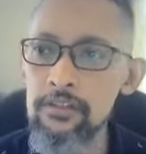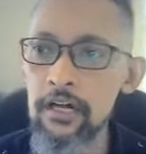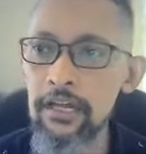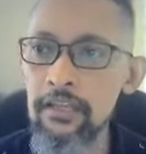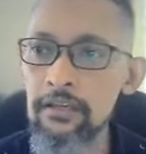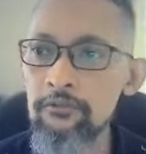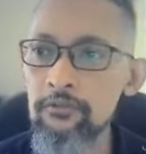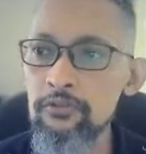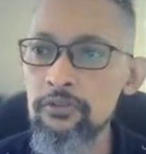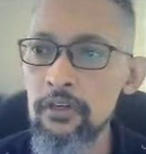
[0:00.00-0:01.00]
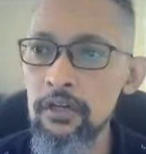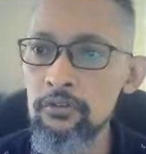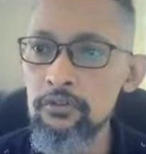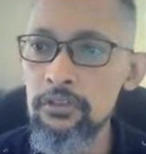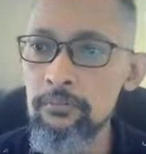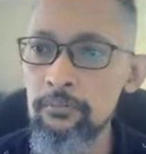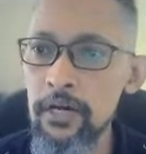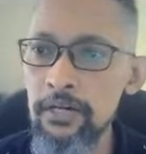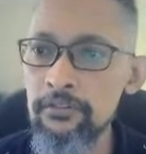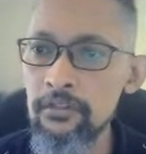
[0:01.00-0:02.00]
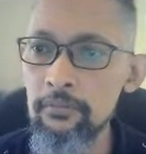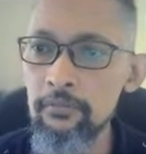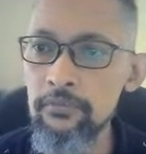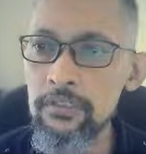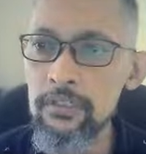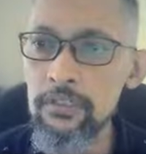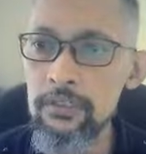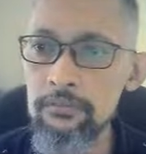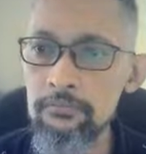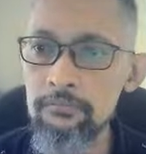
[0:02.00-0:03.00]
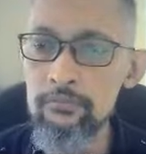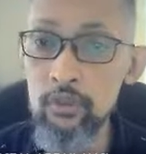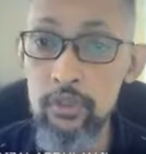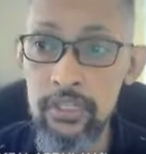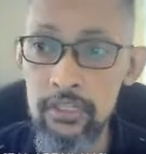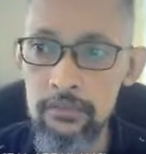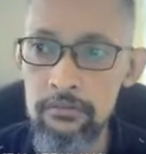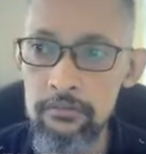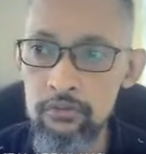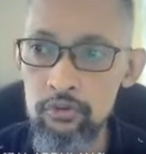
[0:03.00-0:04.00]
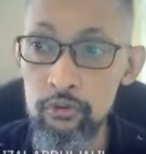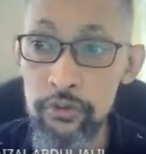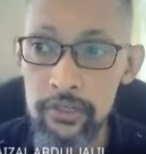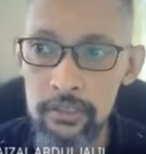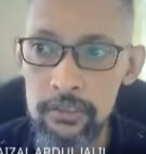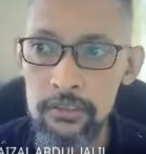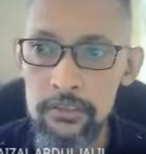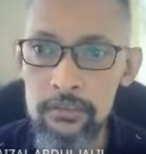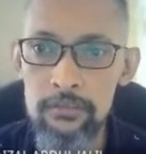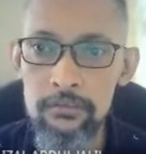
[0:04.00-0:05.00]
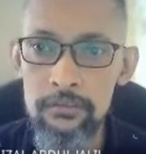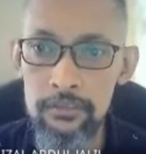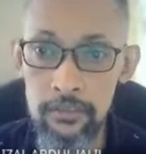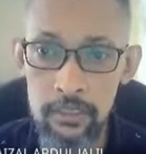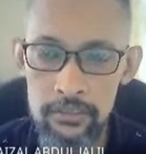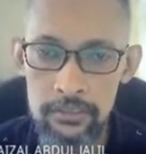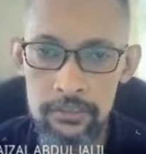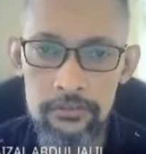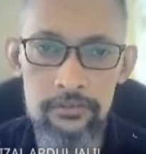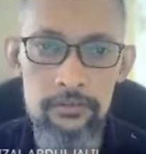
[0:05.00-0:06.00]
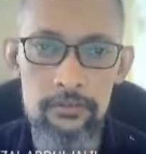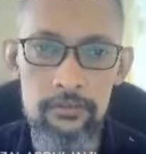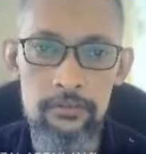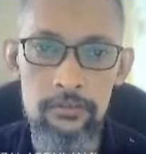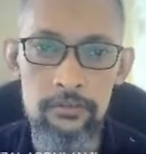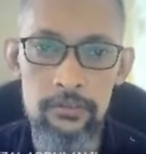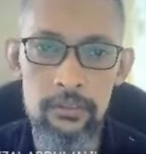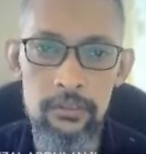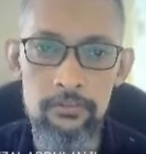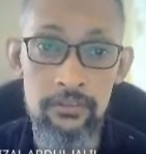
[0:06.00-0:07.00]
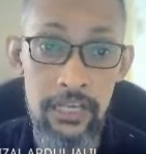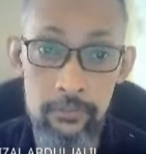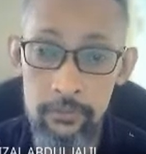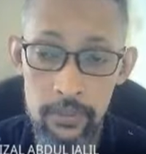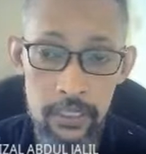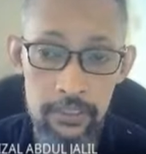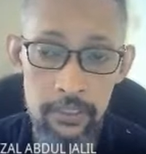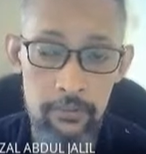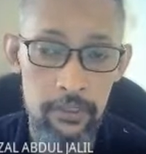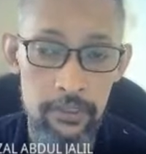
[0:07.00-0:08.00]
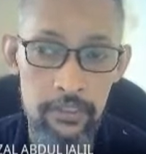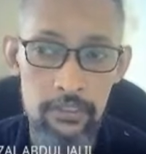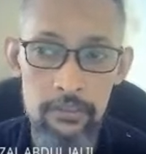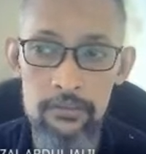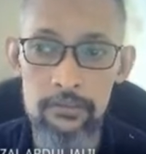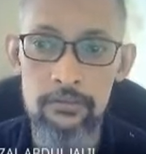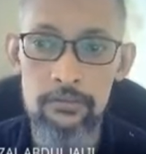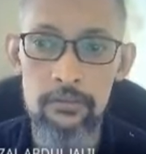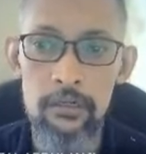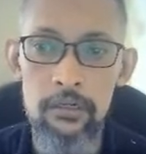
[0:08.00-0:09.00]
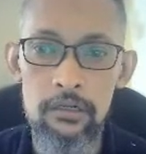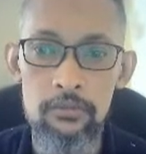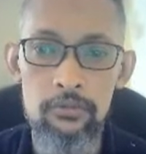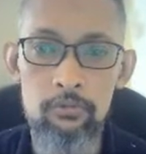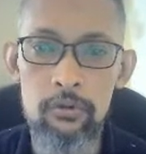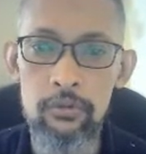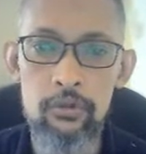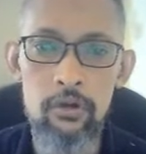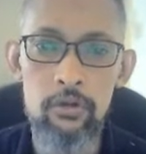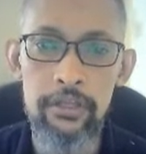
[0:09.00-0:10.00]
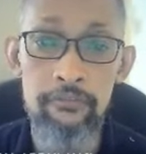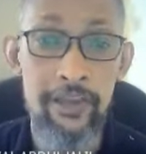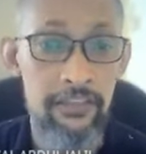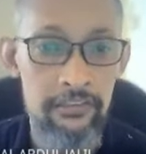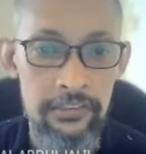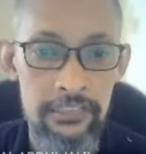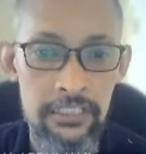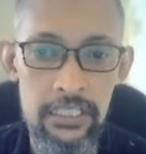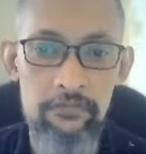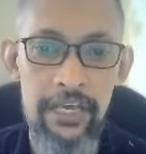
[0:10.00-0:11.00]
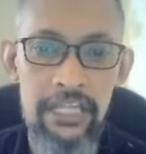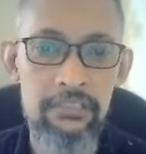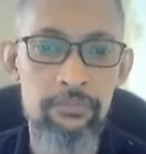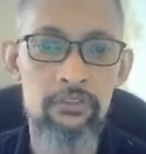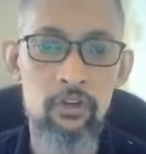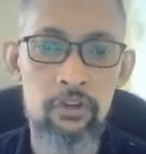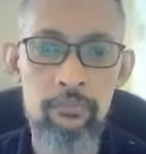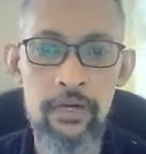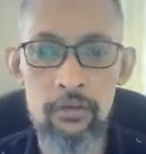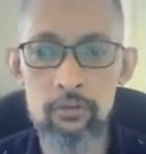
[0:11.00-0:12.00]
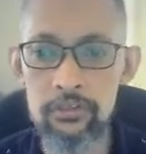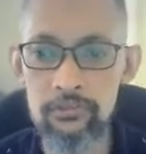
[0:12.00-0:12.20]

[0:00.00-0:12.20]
I love to combine some of the unique, surreal technologies, cyberpunk there, okay? What we call the fantasy kind of element on my works